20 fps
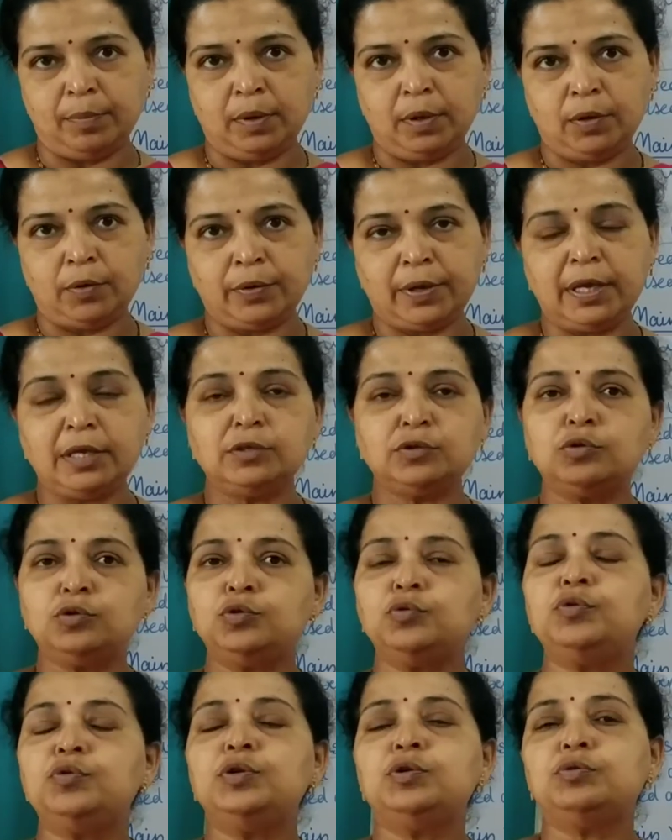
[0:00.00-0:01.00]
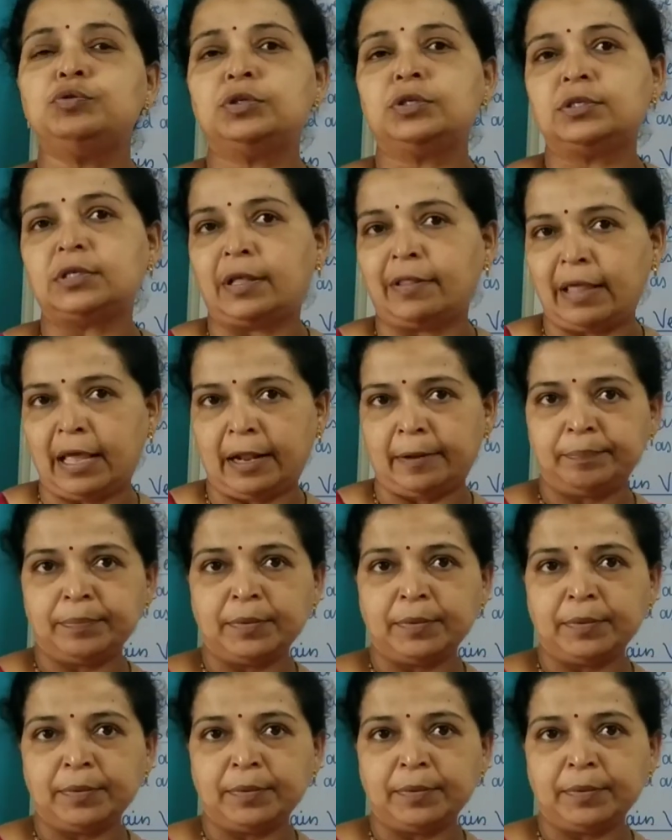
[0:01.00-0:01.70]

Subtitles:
Okay, so 2 uses are there.